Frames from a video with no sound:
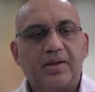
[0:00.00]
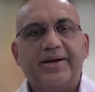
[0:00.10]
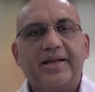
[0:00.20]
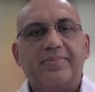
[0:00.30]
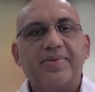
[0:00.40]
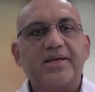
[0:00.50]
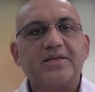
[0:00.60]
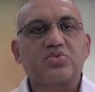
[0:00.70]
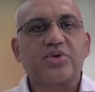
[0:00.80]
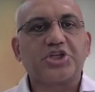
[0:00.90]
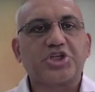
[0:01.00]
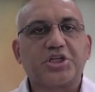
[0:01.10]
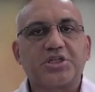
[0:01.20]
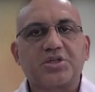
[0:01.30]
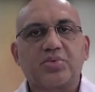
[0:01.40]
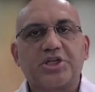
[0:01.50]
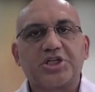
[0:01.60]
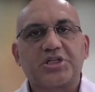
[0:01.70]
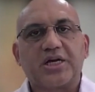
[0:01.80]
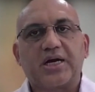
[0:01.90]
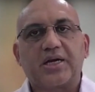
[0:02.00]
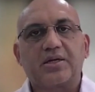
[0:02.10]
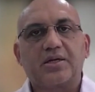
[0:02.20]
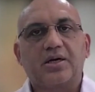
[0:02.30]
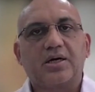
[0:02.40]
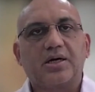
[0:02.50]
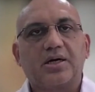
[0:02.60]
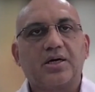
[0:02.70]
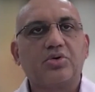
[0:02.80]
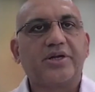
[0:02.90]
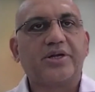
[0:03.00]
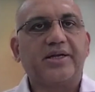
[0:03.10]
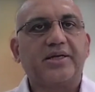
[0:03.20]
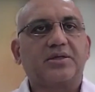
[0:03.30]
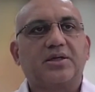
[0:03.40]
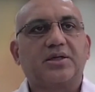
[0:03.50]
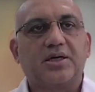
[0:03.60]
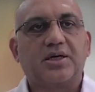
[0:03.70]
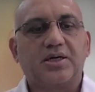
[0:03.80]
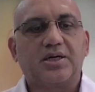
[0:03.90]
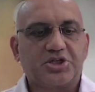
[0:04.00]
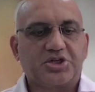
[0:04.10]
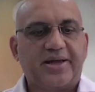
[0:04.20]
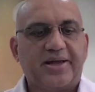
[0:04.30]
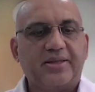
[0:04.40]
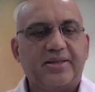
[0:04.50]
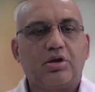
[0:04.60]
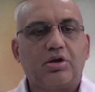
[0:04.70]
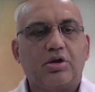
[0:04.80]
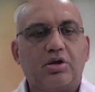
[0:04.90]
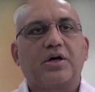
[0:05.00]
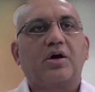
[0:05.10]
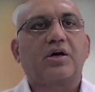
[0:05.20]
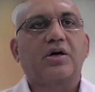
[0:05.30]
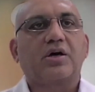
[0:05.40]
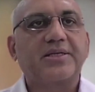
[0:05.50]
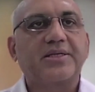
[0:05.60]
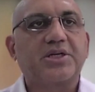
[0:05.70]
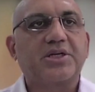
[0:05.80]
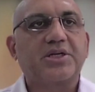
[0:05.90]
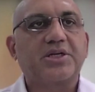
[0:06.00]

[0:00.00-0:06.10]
database, which is our unique strength of the organization.